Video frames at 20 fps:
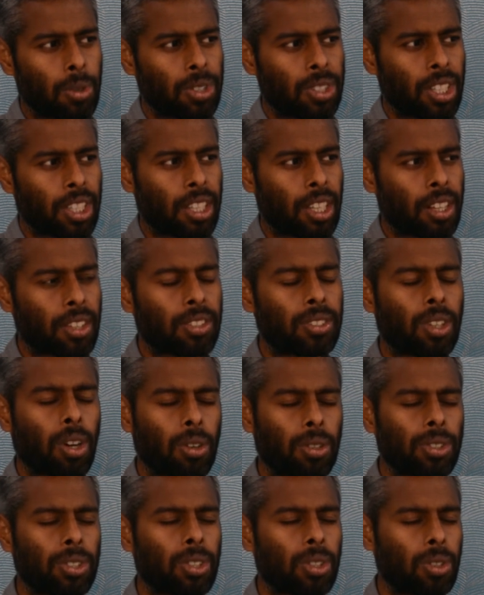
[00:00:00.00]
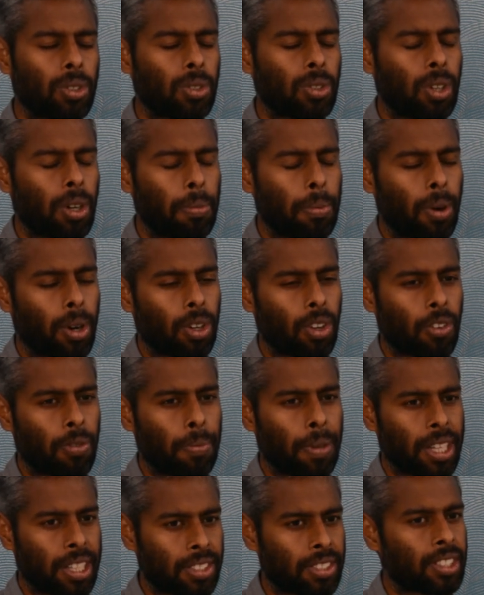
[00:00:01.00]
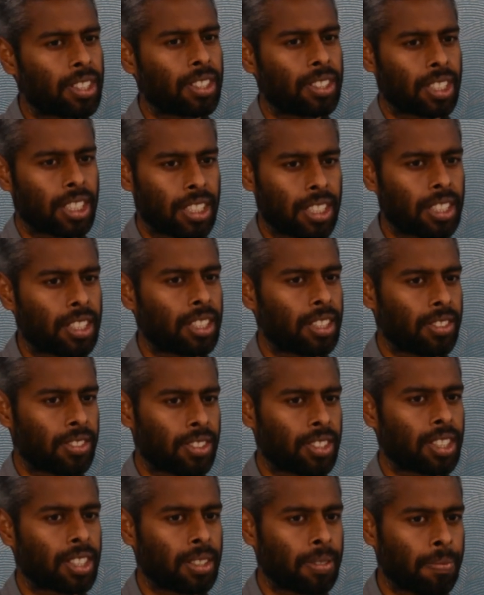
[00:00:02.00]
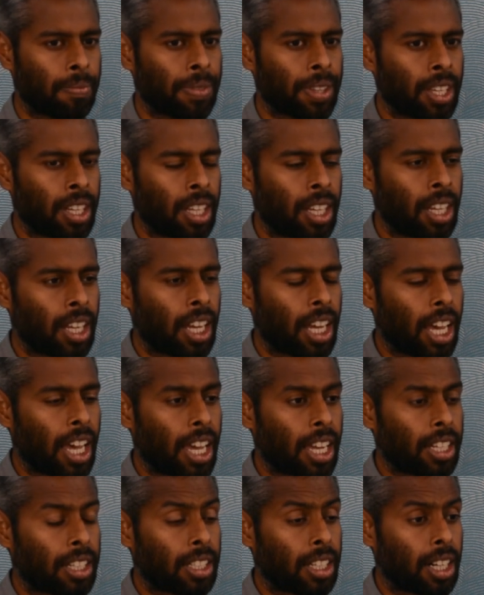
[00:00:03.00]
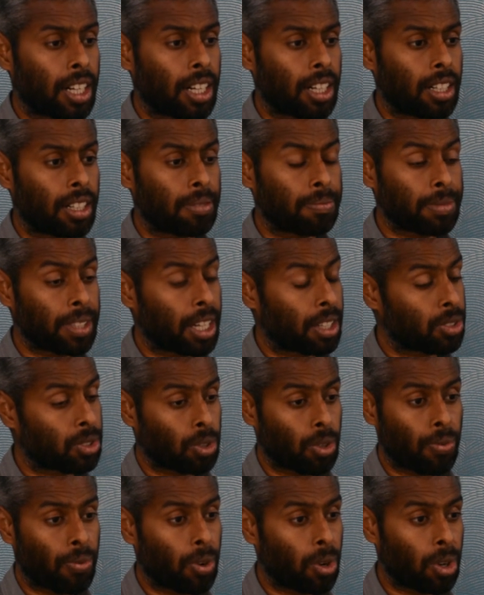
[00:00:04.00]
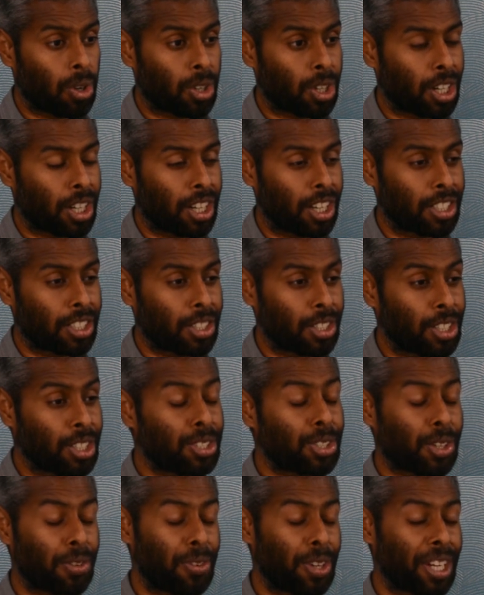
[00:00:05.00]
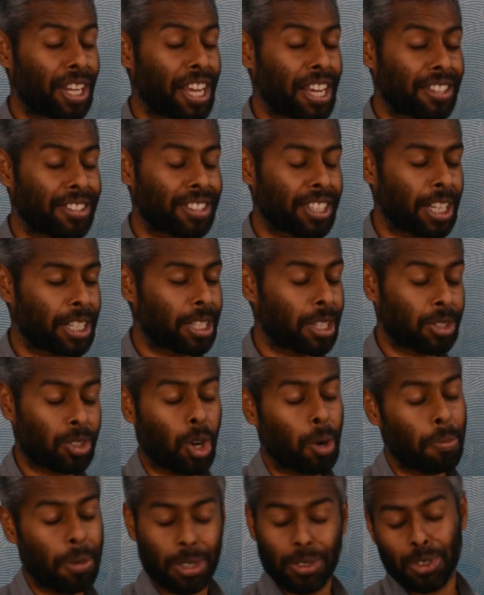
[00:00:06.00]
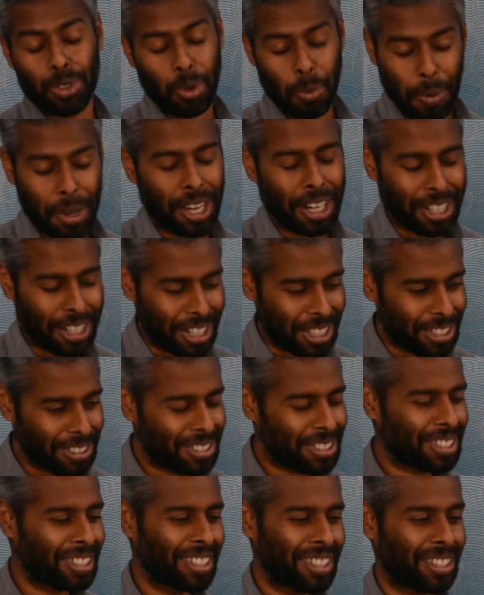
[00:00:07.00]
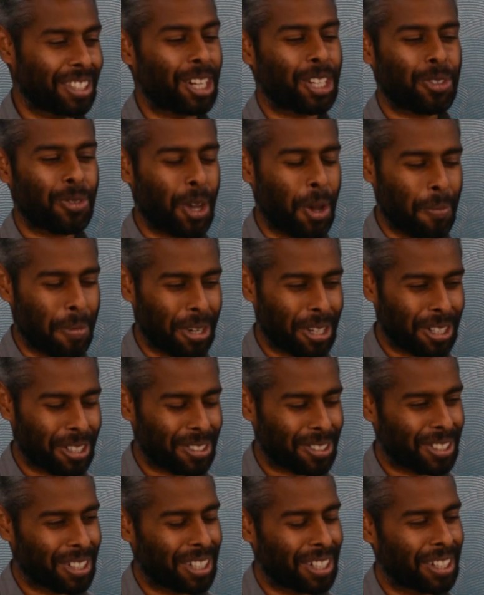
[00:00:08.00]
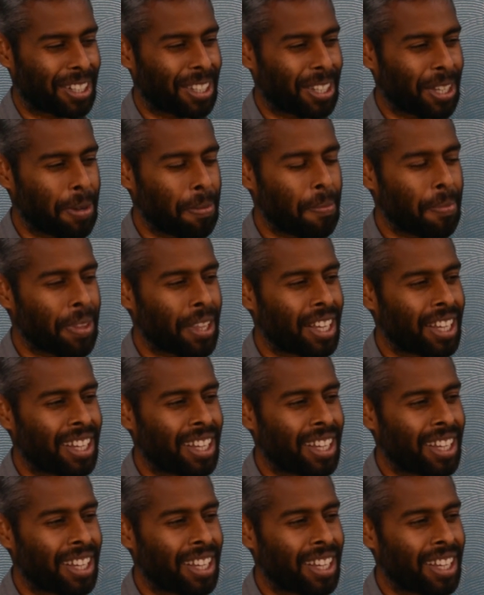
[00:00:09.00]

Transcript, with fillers: would say that is also a part of my research interest. And uh, yeah, so for uh, these are very exciting topics to me at least. That's why I'm interested in them.